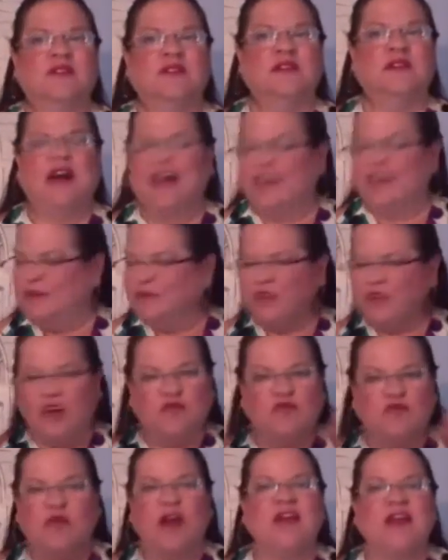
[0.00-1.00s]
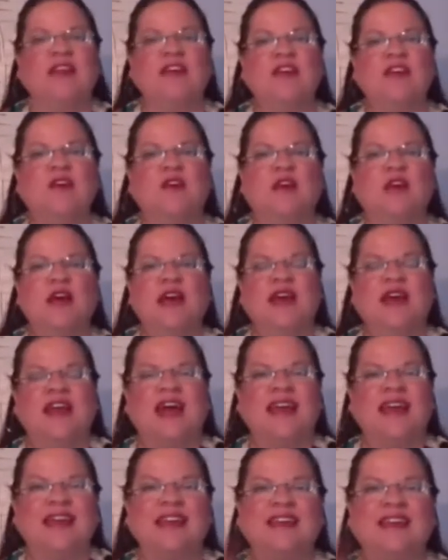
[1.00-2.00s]
I am love right here. And
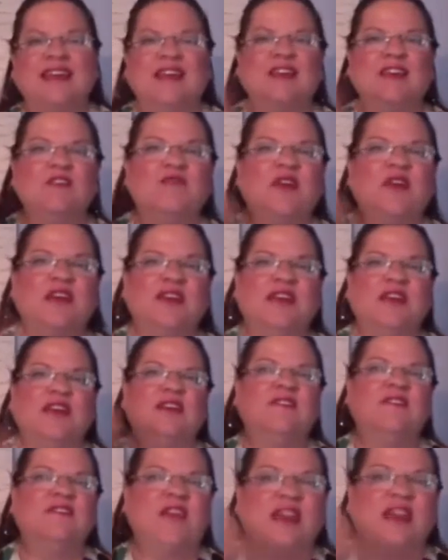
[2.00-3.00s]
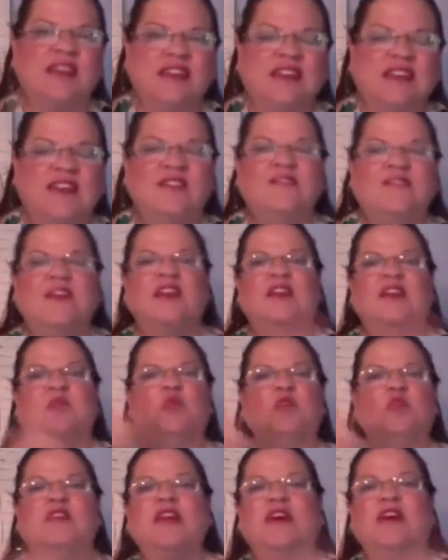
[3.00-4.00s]
I can give and give and give, and
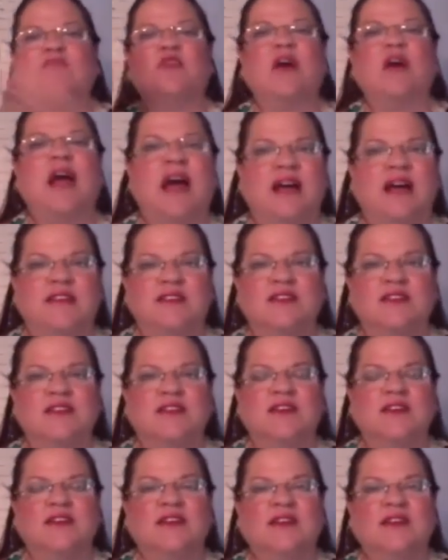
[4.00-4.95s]
it will never end.